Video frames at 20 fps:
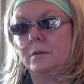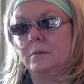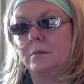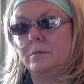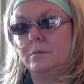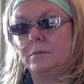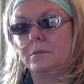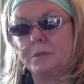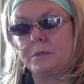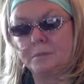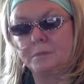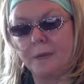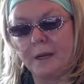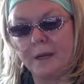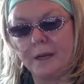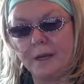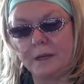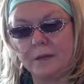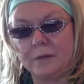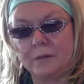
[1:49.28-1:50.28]
It was
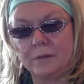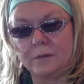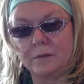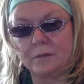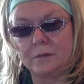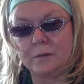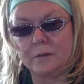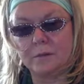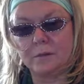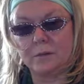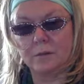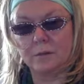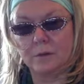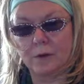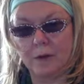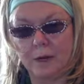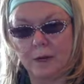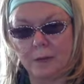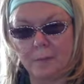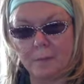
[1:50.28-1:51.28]
me and
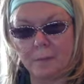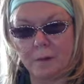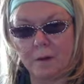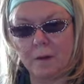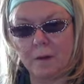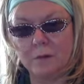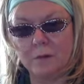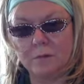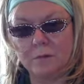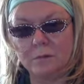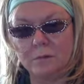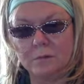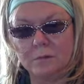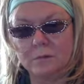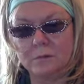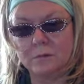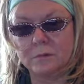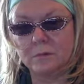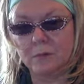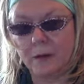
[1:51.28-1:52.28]
Grandma,
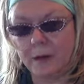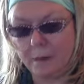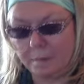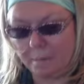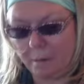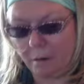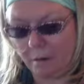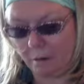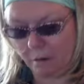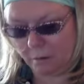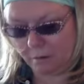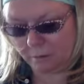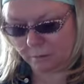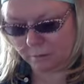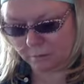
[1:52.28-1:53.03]
Grandpa,